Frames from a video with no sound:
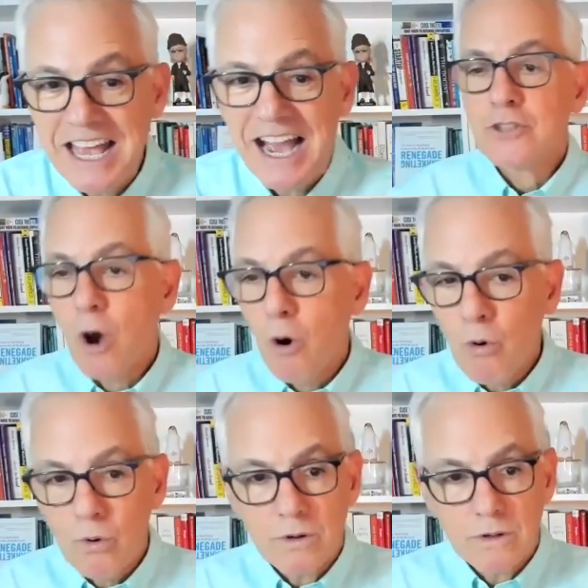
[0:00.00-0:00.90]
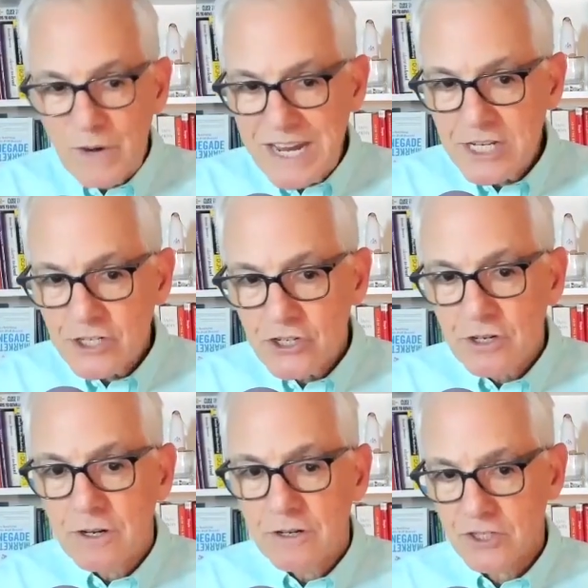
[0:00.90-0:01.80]
So
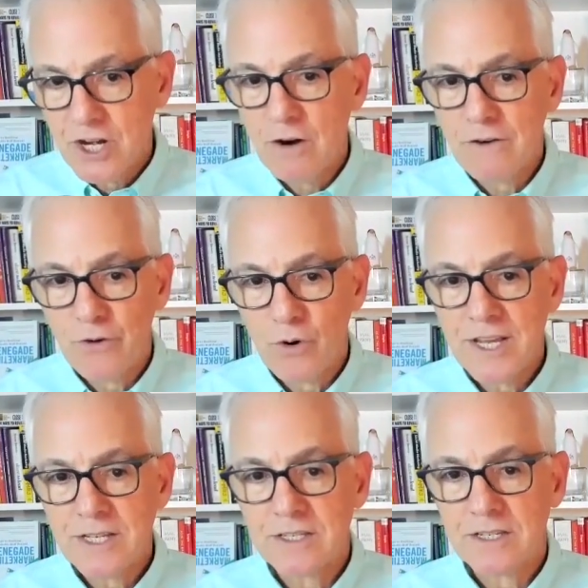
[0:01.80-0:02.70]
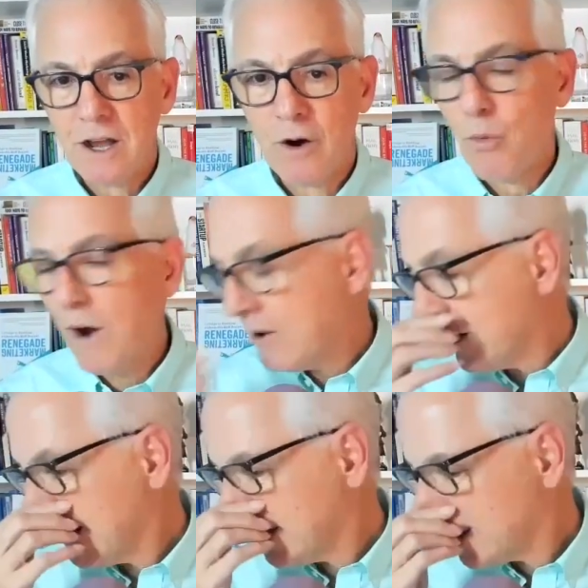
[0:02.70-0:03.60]
reach, share of voice,
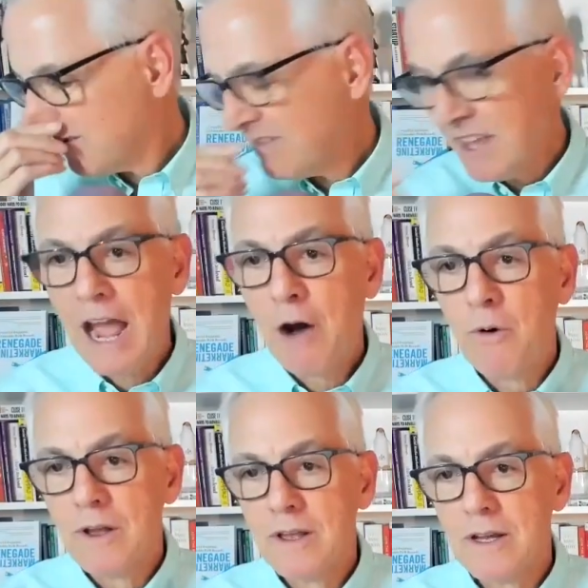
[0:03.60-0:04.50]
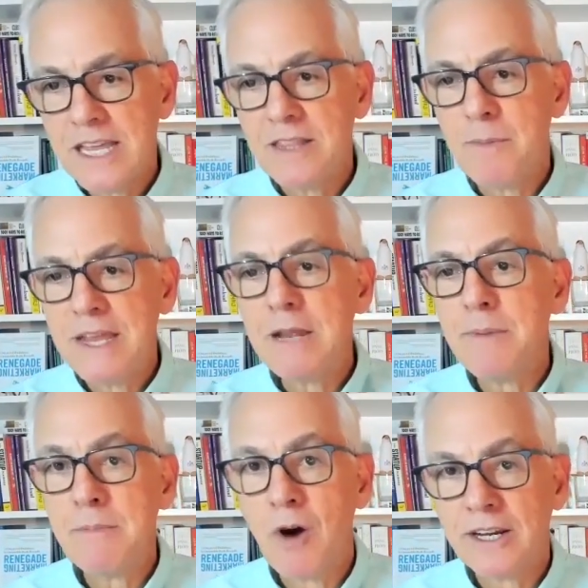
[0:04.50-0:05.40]
awareness. Now, in the B two
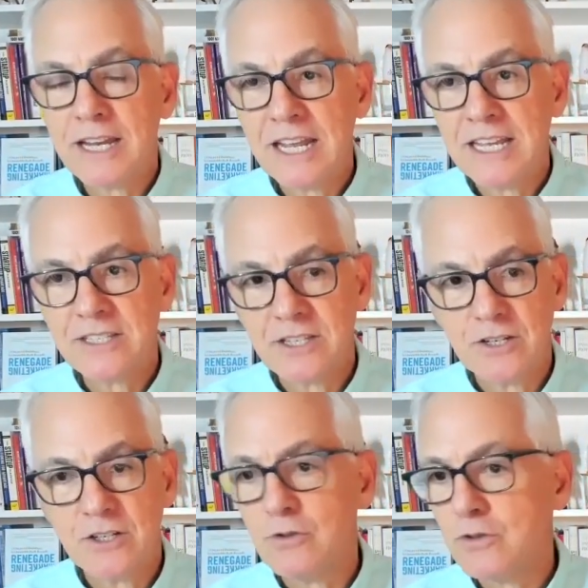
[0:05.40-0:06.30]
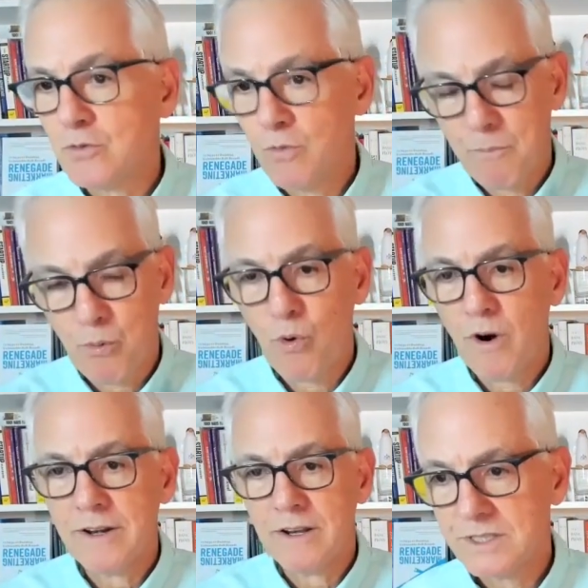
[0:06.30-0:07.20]
B Marketing Institute's
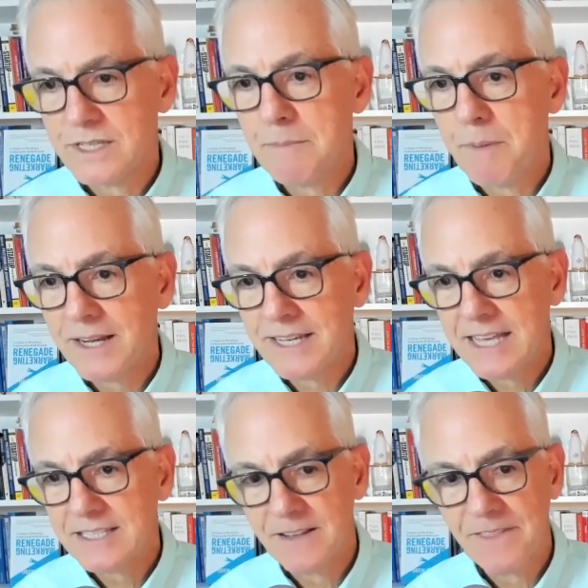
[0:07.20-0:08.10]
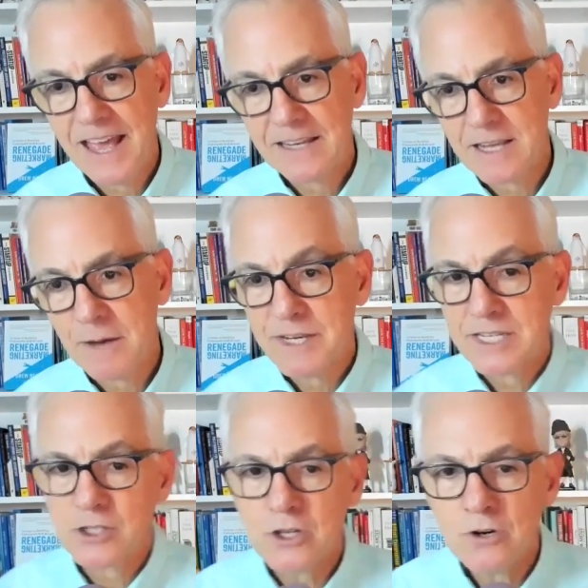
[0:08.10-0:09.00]
report, we'll see a podcast on that
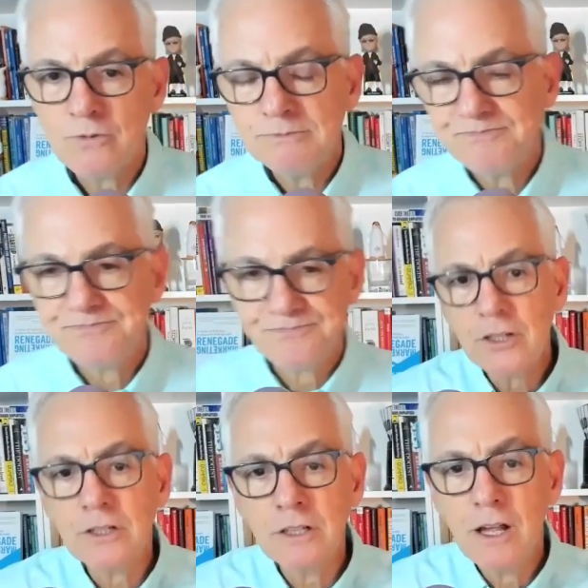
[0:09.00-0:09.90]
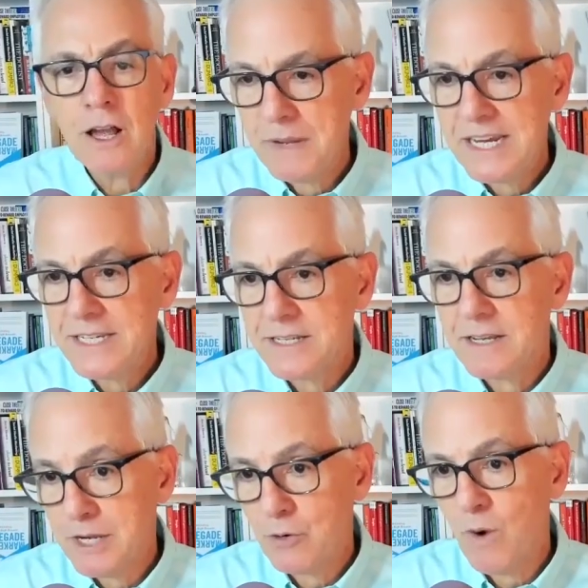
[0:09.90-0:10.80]
coming soon. You'll meet
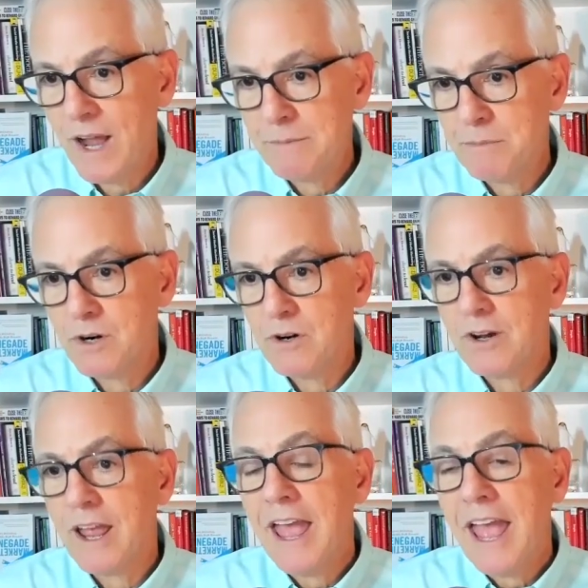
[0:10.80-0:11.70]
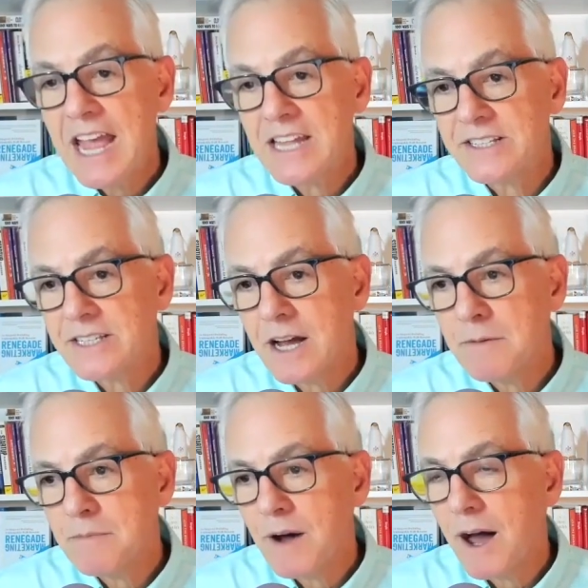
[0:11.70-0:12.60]
Peter Weinberg and
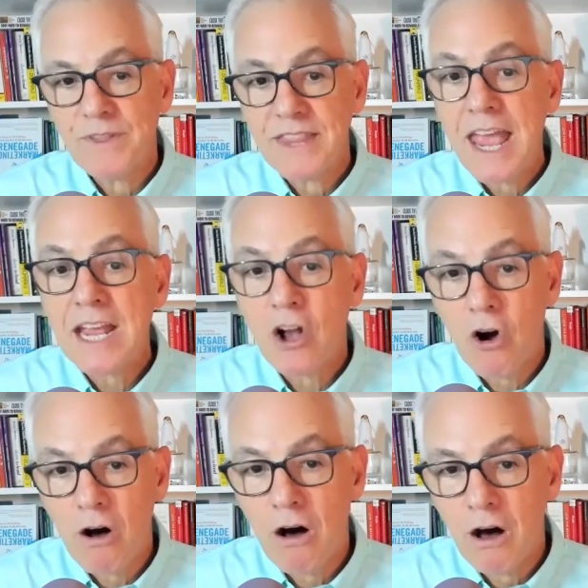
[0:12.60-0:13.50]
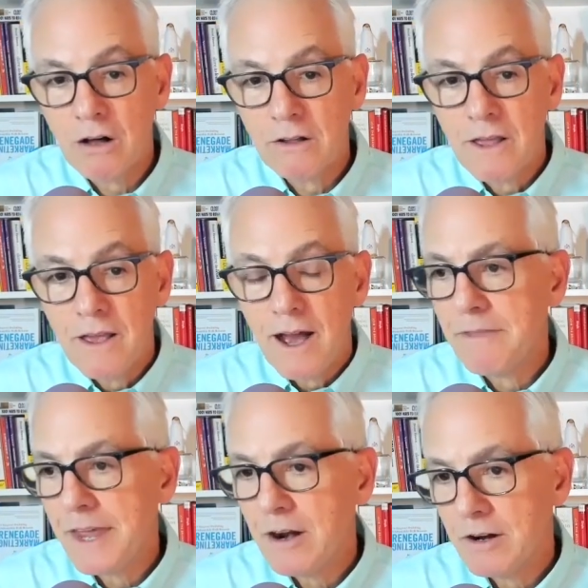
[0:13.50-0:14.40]
some what they call
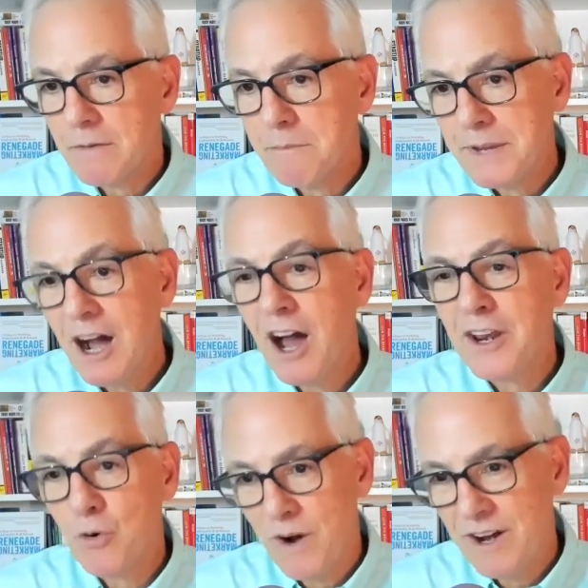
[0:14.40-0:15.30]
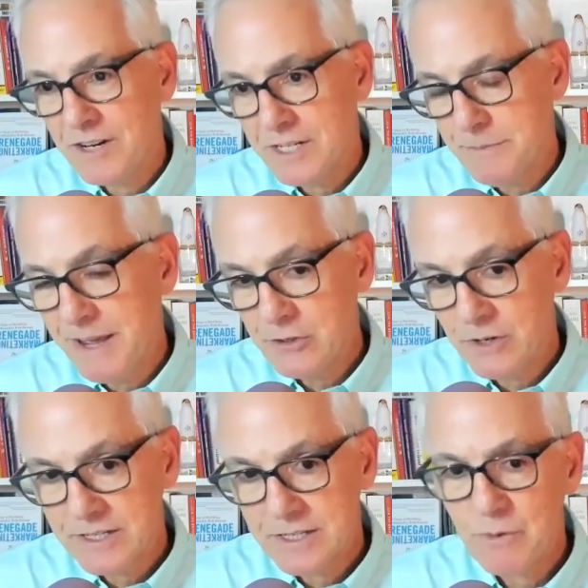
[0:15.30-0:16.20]
their beyond awareness
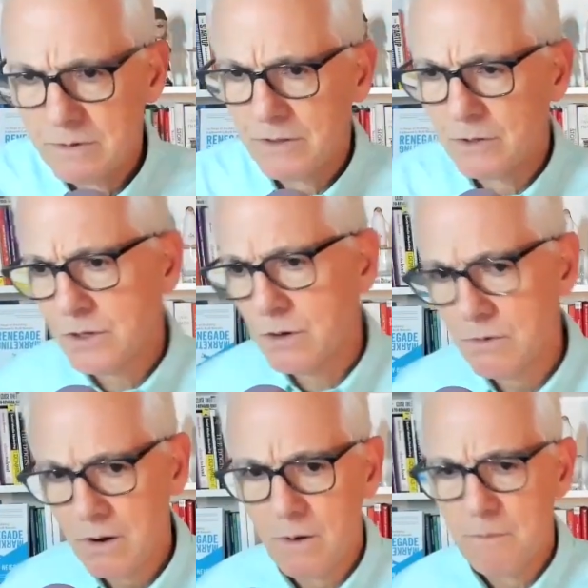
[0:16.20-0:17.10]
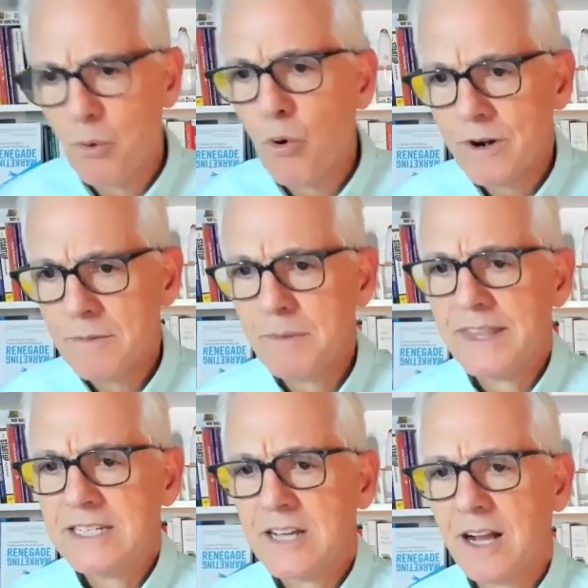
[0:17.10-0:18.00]
metrics. Those are important, but
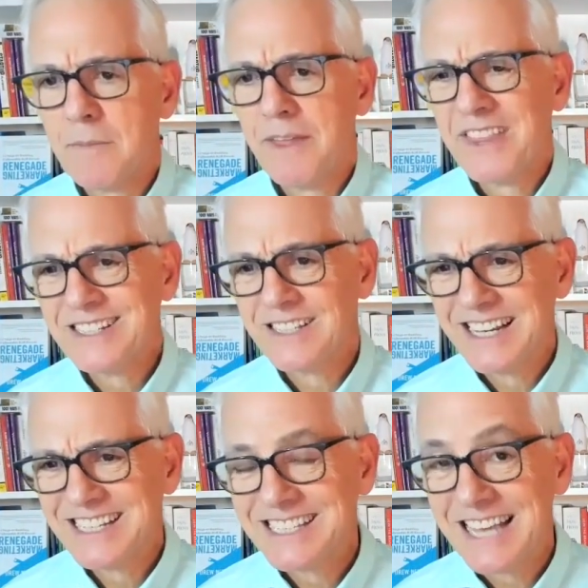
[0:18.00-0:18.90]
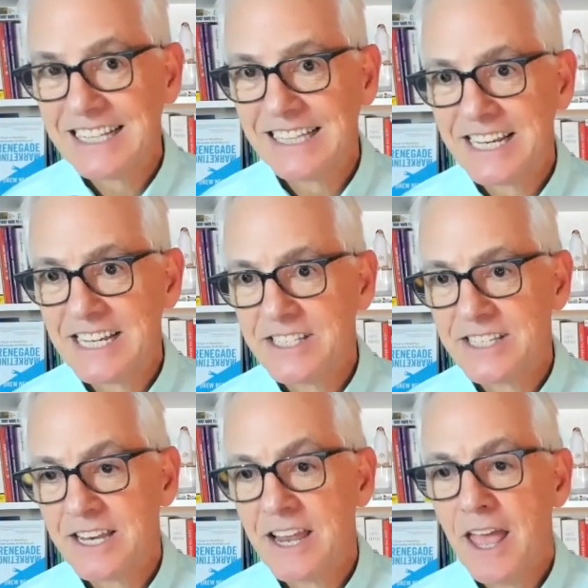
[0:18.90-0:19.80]
they talk about things like
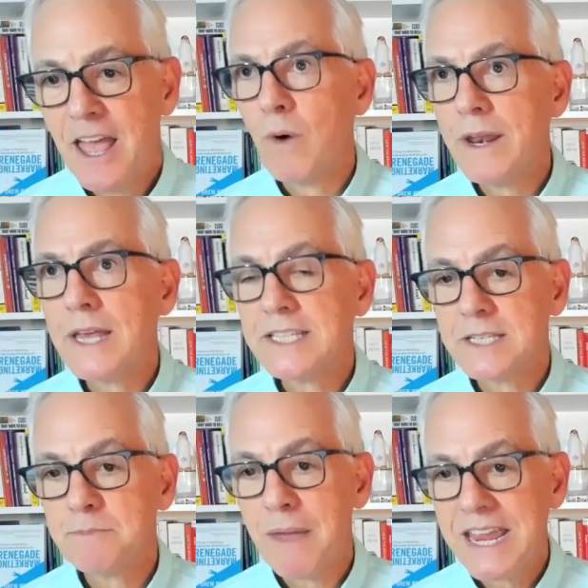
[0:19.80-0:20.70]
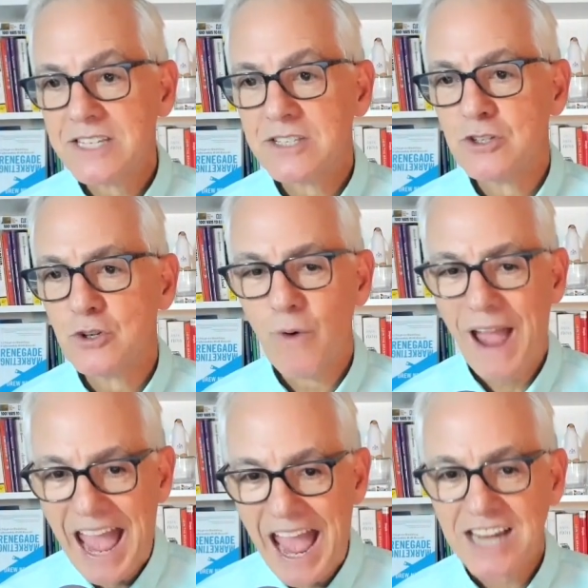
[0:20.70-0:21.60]
salience and what space do
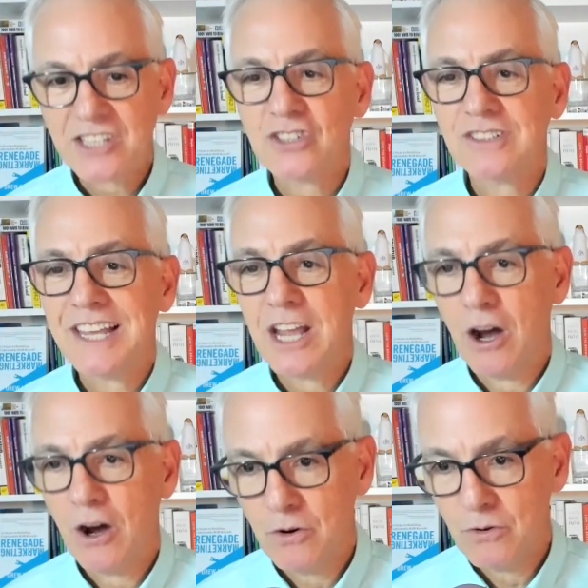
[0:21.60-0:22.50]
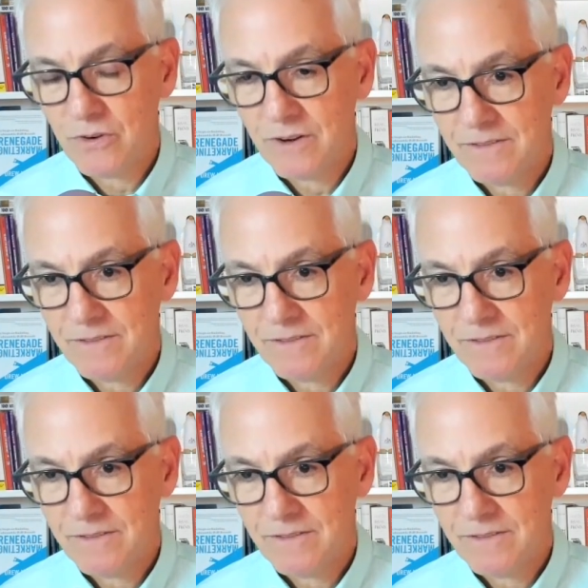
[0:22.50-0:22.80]
you actually own.